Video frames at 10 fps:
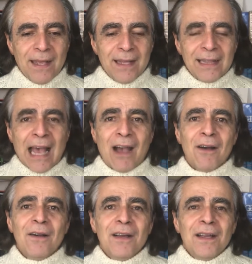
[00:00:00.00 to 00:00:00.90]

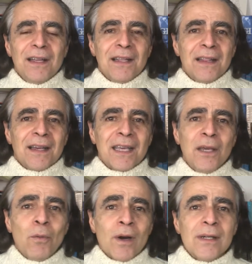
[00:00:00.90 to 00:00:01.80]
Now, he
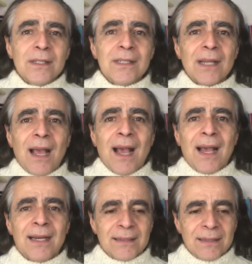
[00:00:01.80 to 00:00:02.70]
was
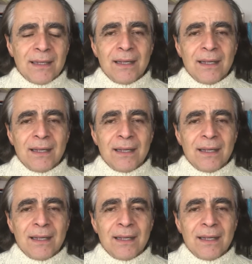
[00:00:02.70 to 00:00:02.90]
a